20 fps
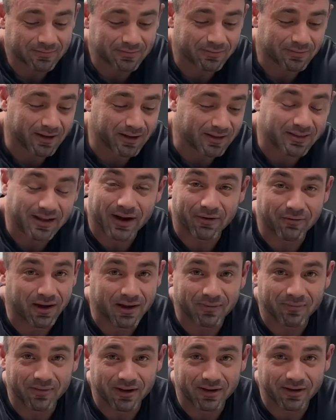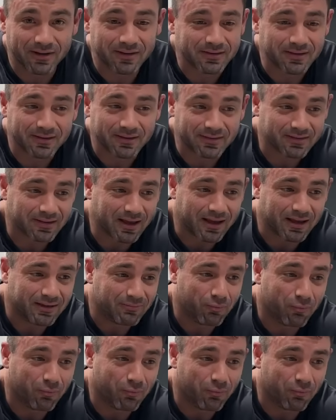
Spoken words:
not that I recommend it because I